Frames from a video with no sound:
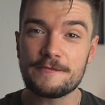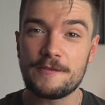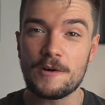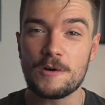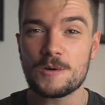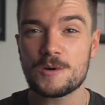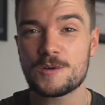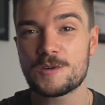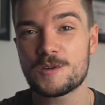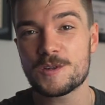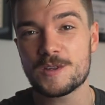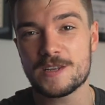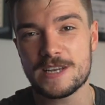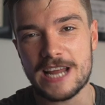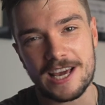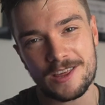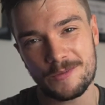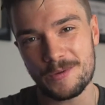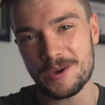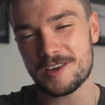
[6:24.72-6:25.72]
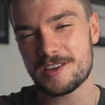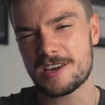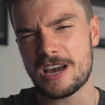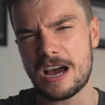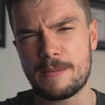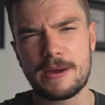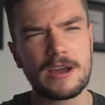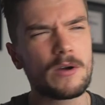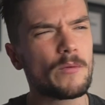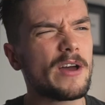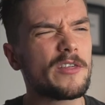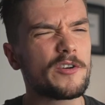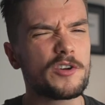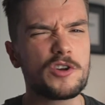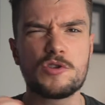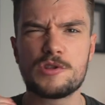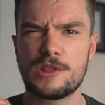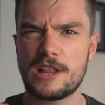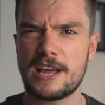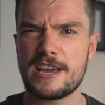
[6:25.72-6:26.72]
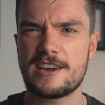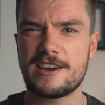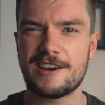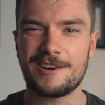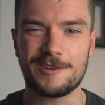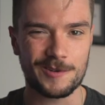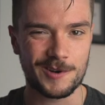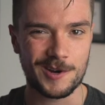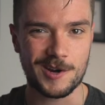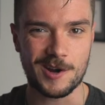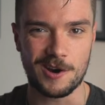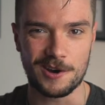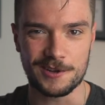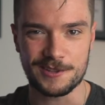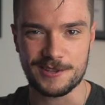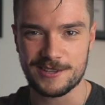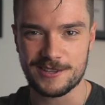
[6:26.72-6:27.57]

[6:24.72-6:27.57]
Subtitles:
folks, next week is coming whether you like it or not.